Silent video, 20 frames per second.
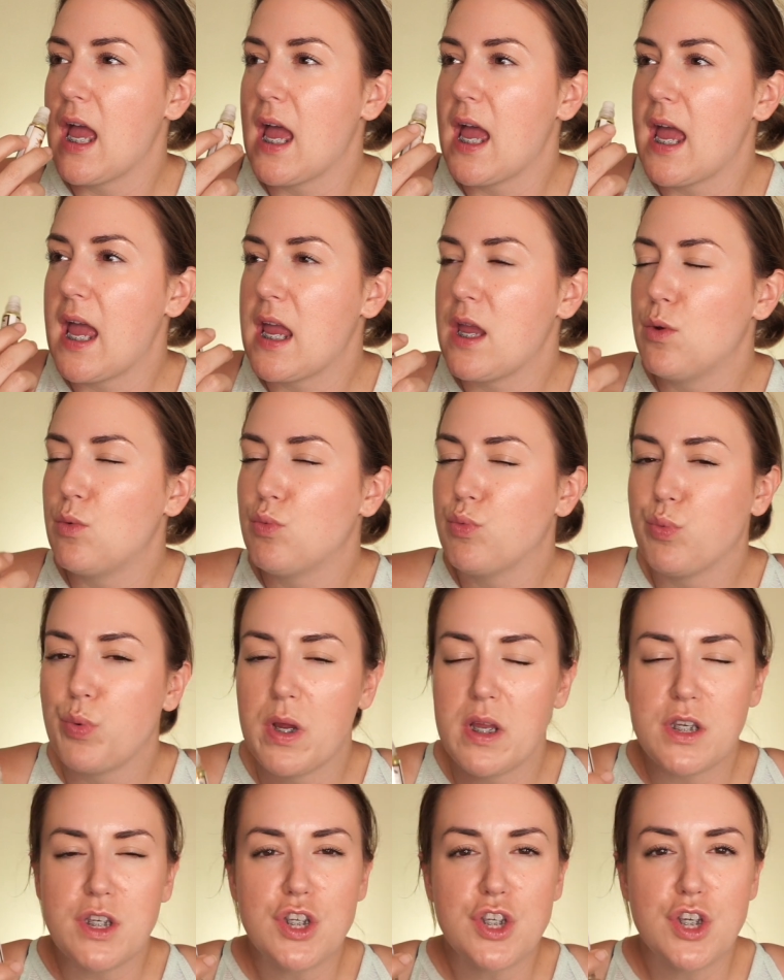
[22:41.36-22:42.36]
a
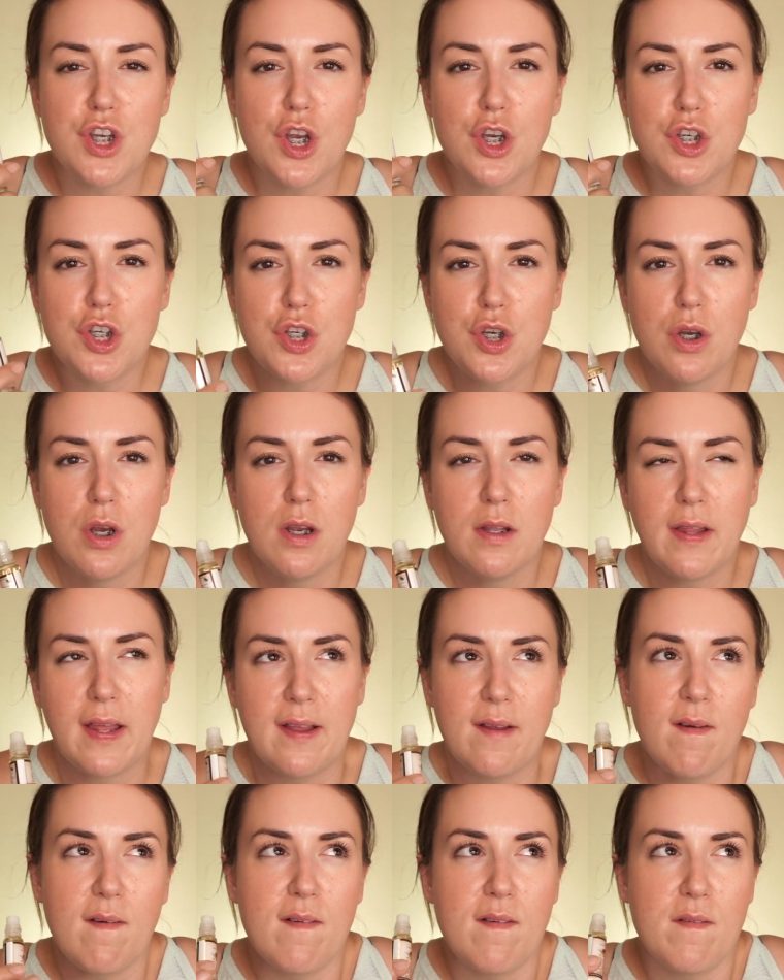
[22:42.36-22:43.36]
rich,
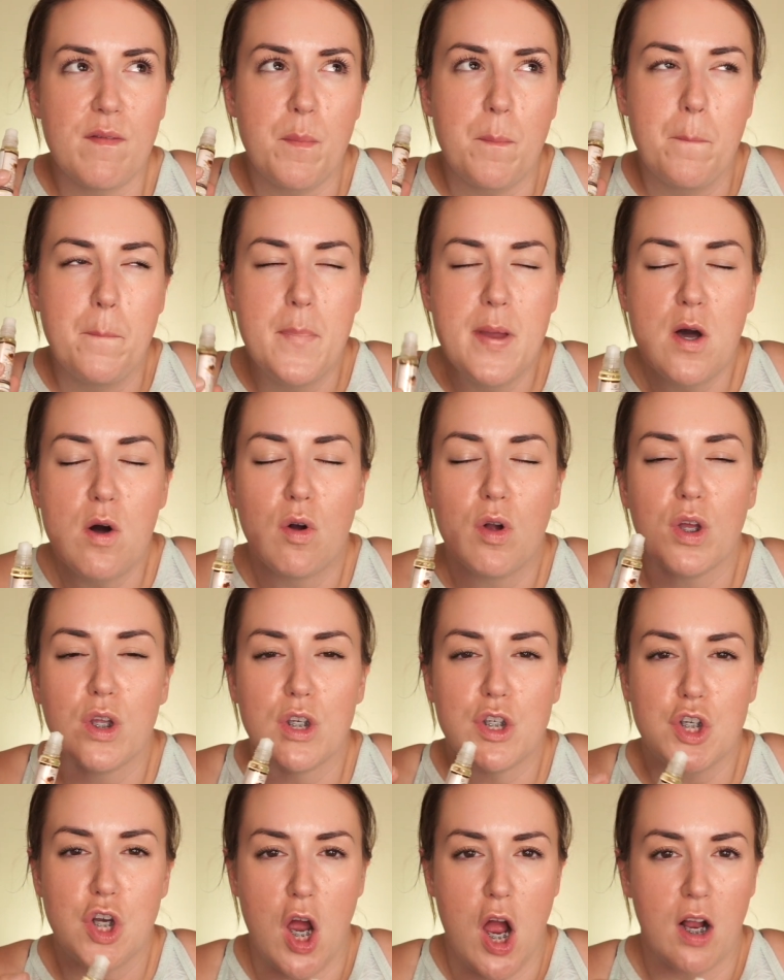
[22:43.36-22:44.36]
like milk
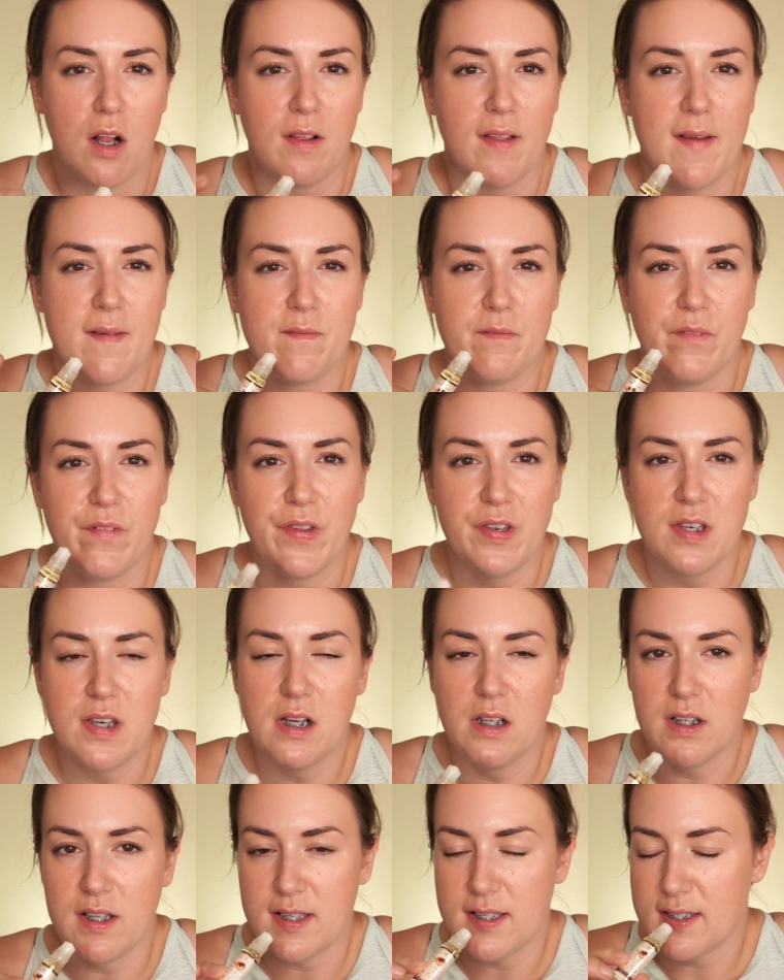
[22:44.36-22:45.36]
chocolate
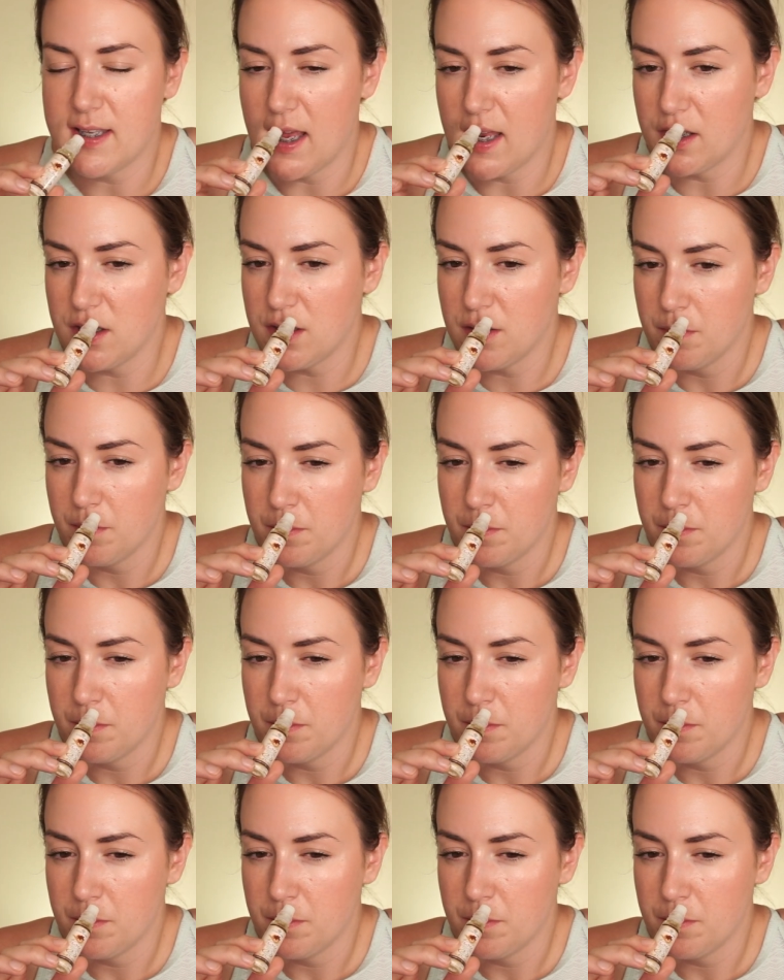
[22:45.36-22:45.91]
vanilla scent,